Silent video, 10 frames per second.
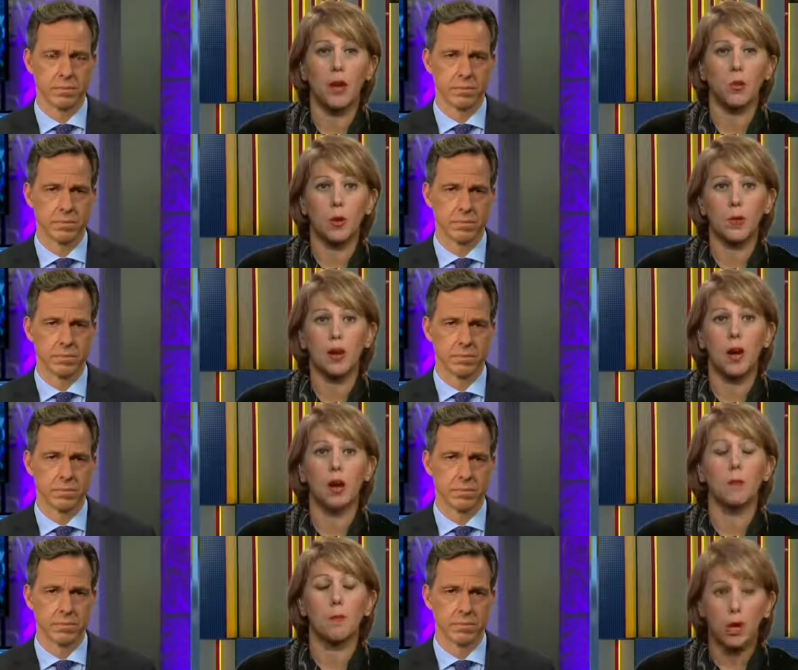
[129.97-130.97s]
Speaker 1: and women
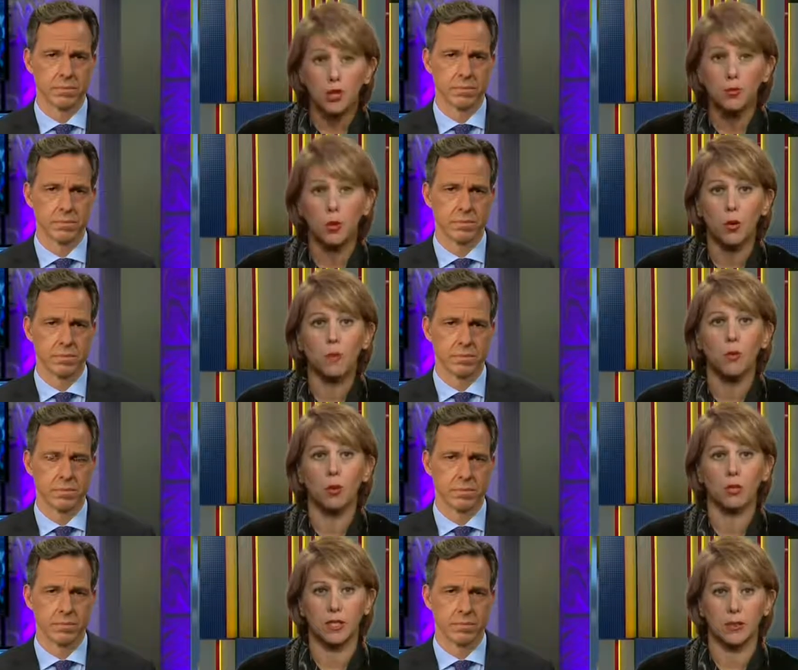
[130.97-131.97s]
are much more
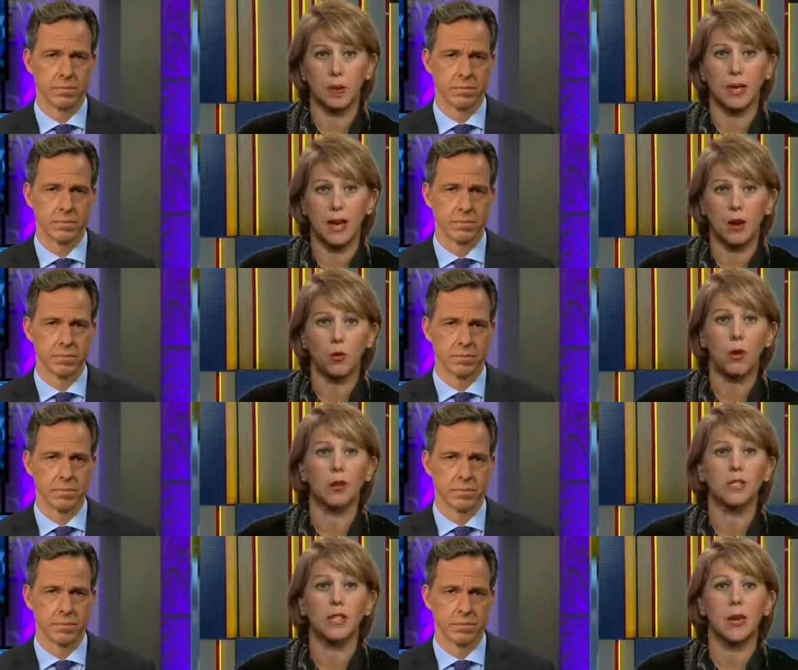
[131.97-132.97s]
emboldened to speak out,
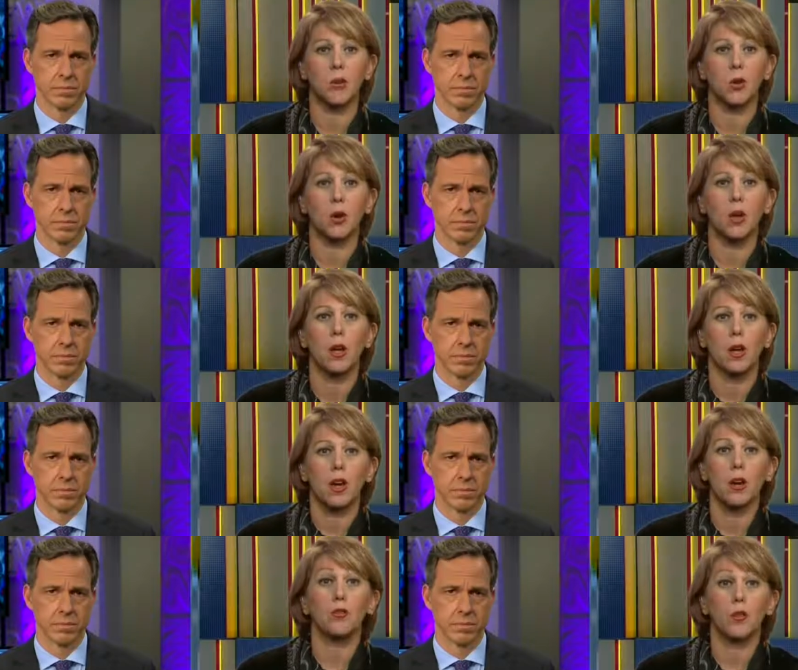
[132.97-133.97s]
whereas they were
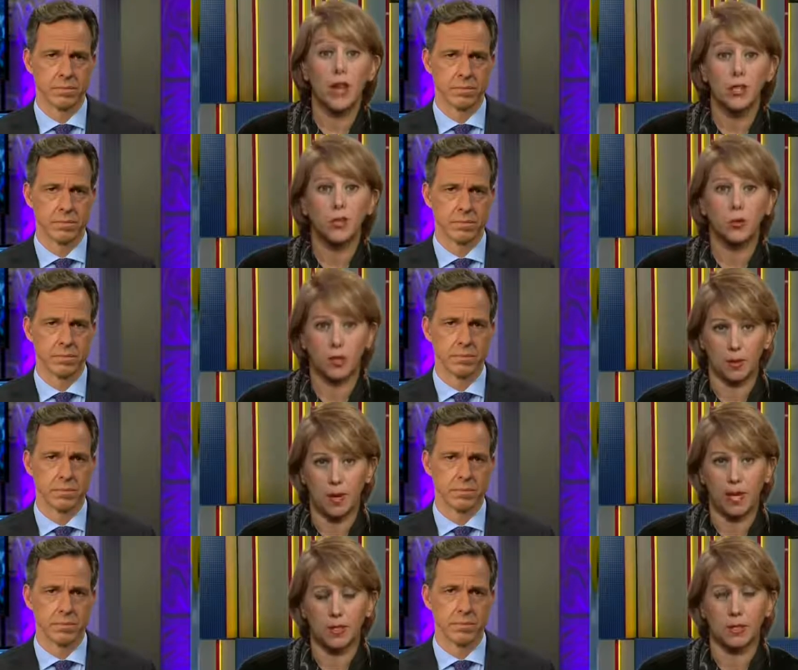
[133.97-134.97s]
afraid to in the
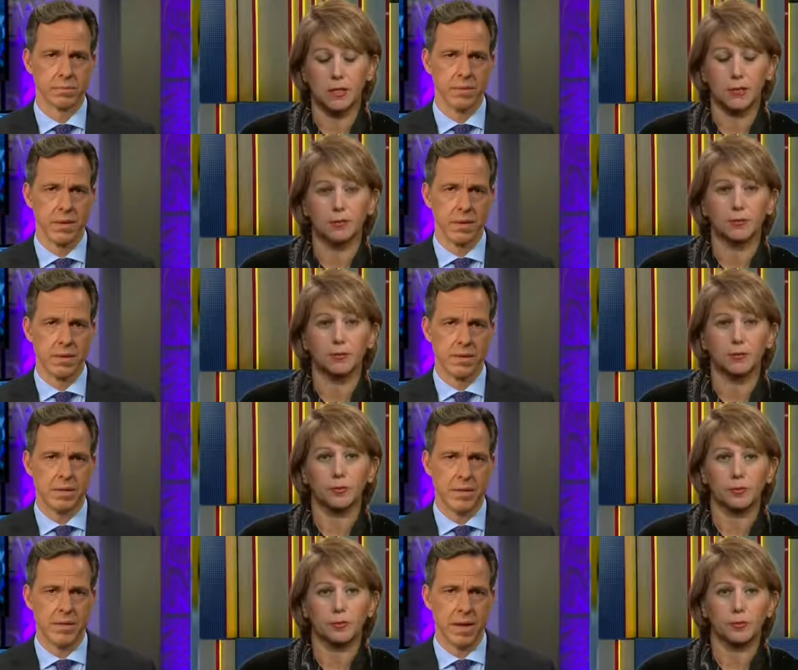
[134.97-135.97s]
past.
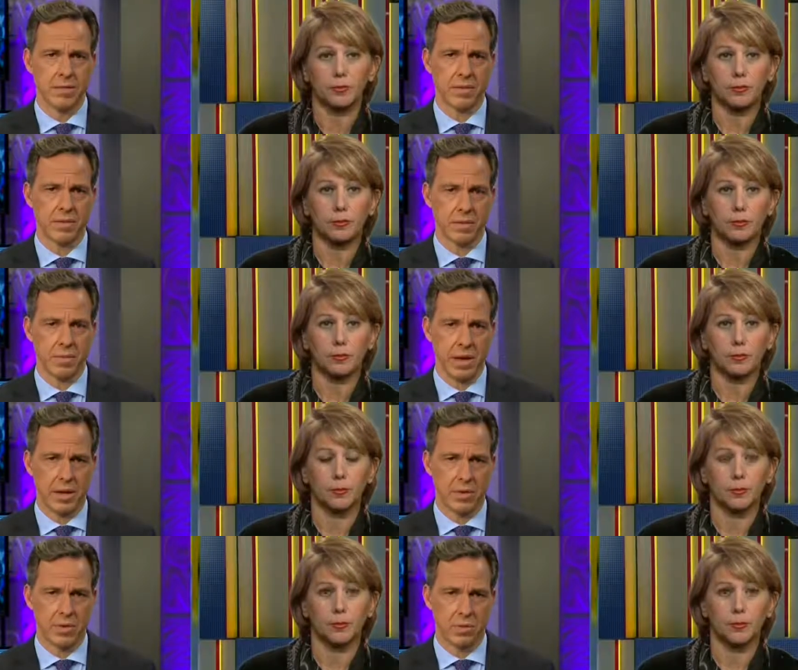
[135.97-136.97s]
Speaker 2: This is obviously a
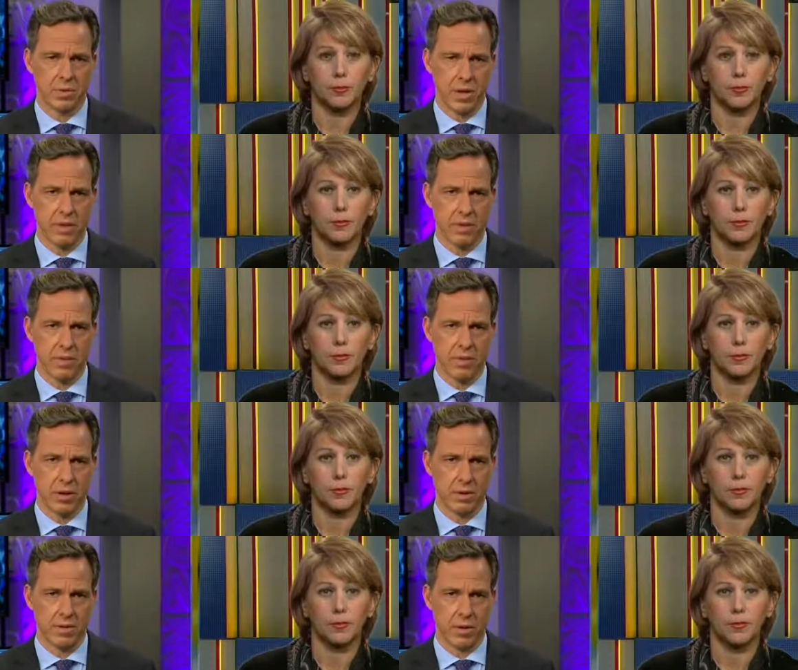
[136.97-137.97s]
man who presented
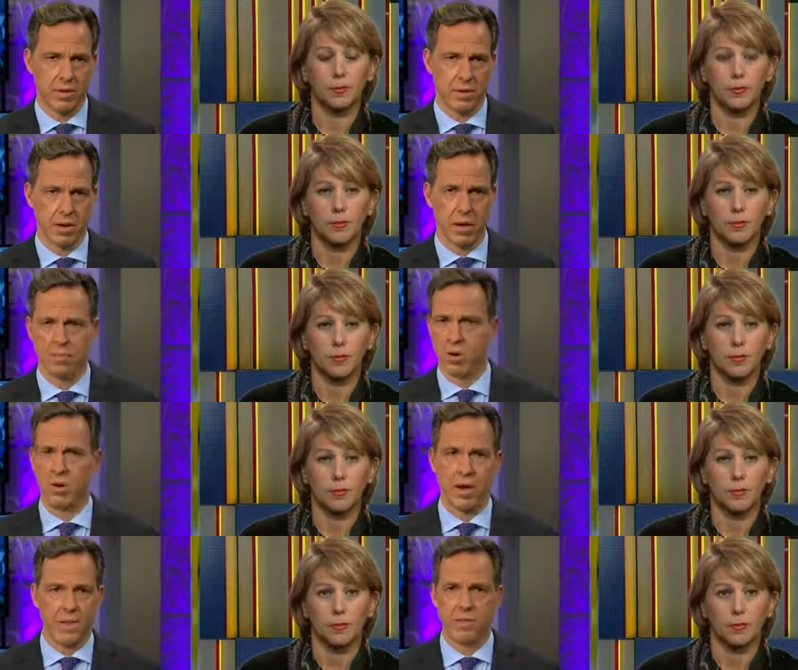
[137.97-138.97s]
himself as a, a
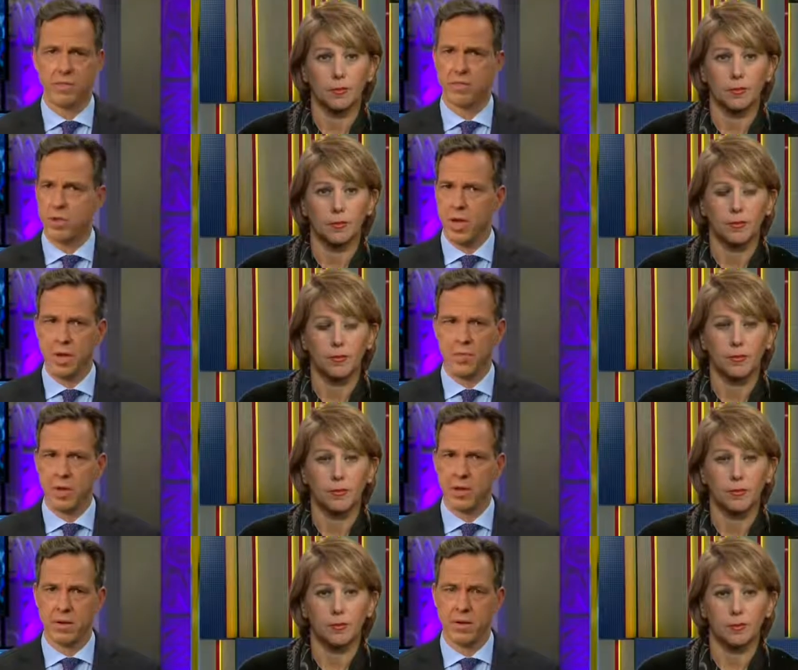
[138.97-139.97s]
progressive
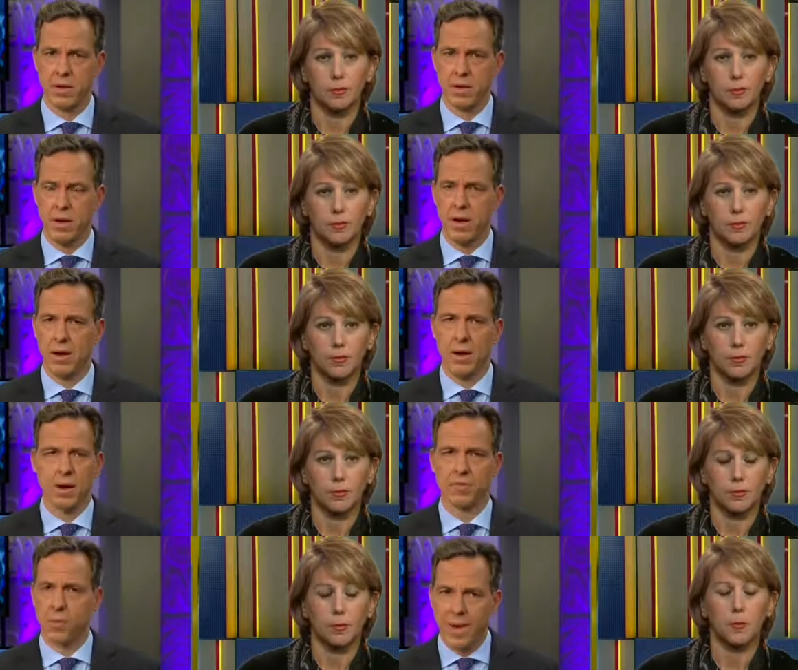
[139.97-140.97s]
champion uh,
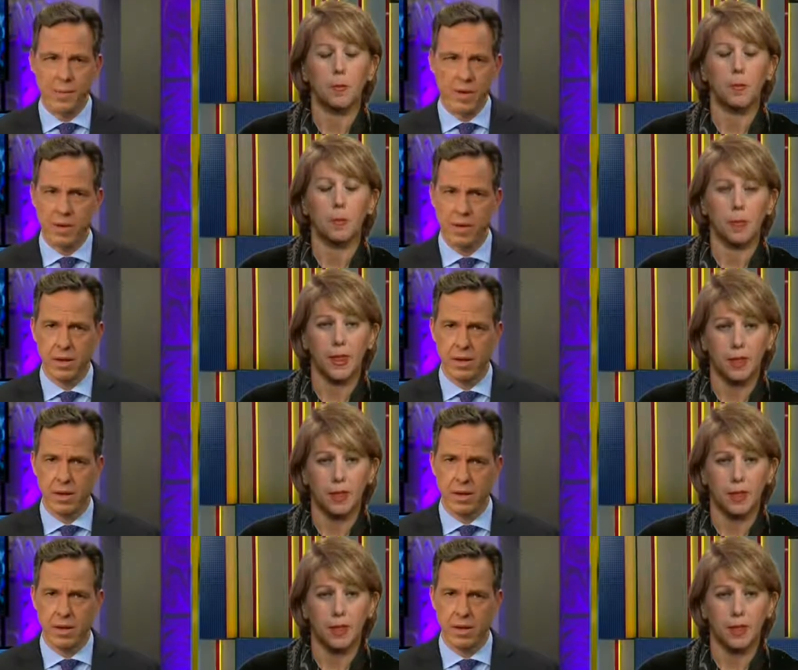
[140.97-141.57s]
of women,